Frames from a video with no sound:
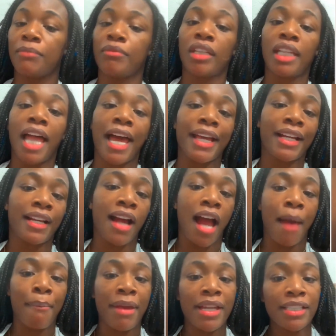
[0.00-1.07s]
Like,
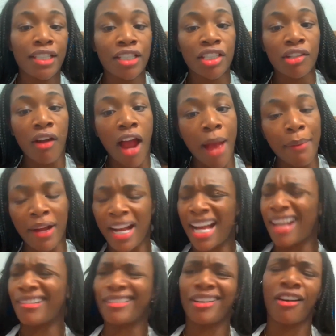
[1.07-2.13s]
comment, subscribe. I
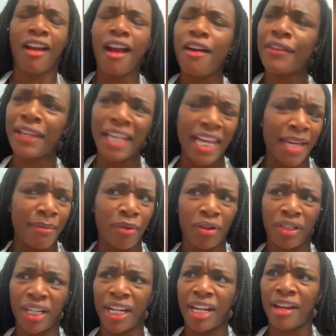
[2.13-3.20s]
got ground game
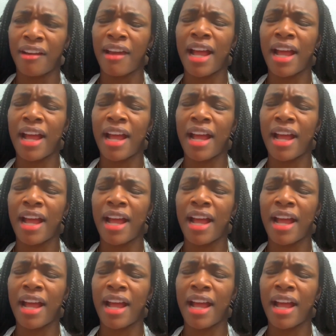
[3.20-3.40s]
on there.